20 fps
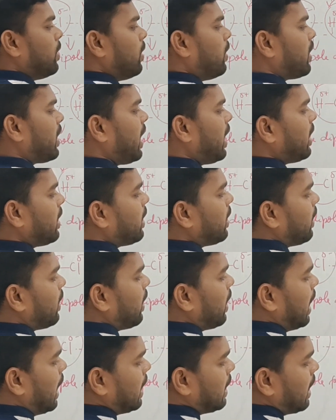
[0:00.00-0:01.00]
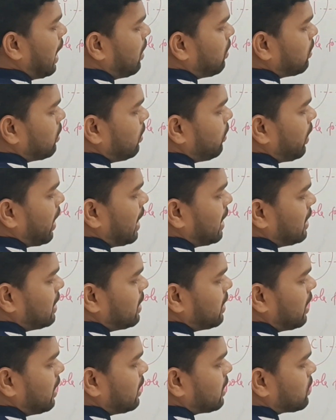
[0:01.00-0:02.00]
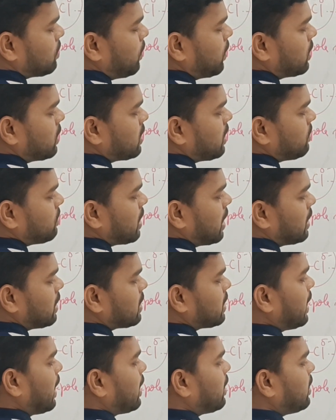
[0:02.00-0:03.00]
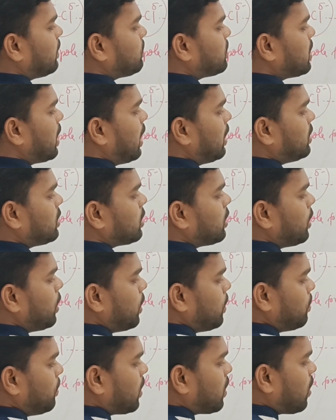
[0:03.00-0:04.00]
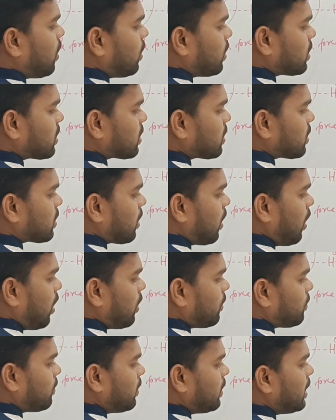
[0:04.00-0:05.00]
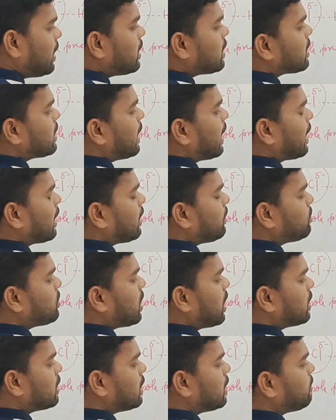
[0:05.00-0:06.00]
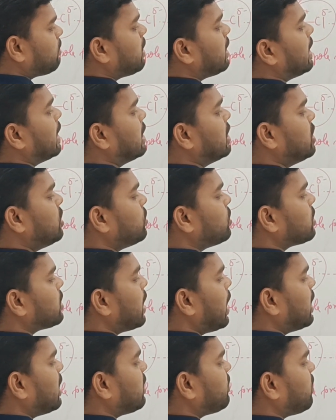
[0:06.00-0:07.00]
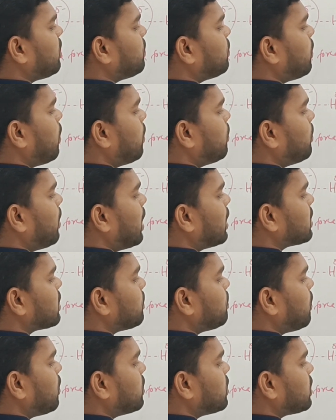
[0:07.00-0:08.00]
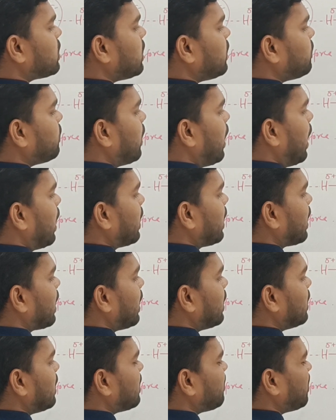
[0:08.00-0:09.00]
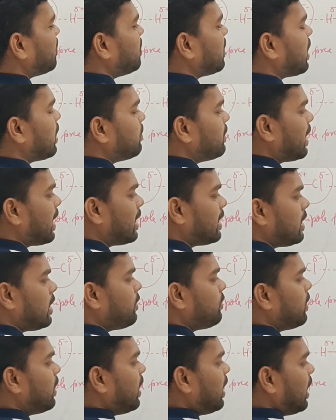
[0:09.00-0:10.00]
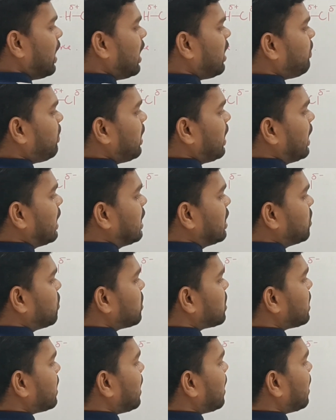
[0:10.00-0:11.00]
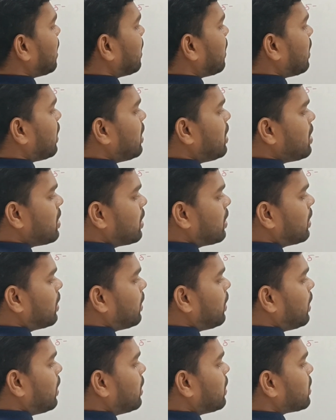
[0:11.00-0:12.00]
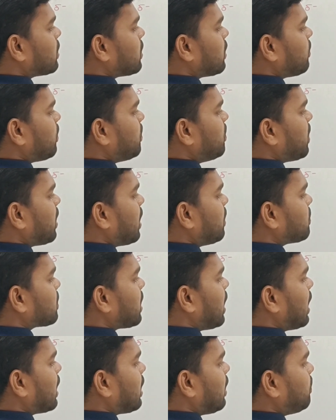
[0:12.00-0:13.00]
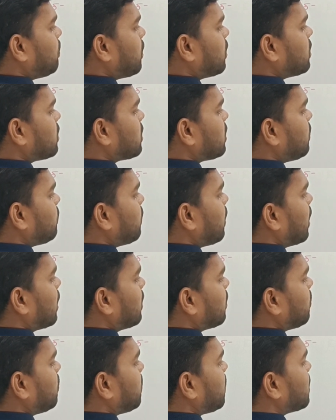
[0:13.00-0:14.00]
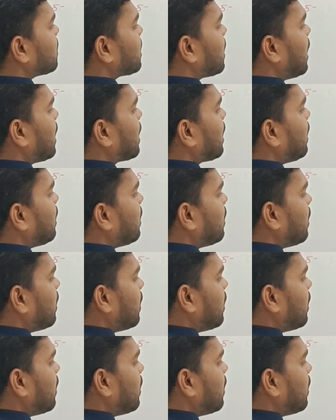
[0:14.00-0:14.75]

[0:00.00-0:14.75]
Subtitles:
Okay, and now look at it, here is positive charge, negative charge. Because of this negative charge, it will induce and it will form as a positive, and again it will become negative. It will induce here, so it will become slightly positive and it will become slightly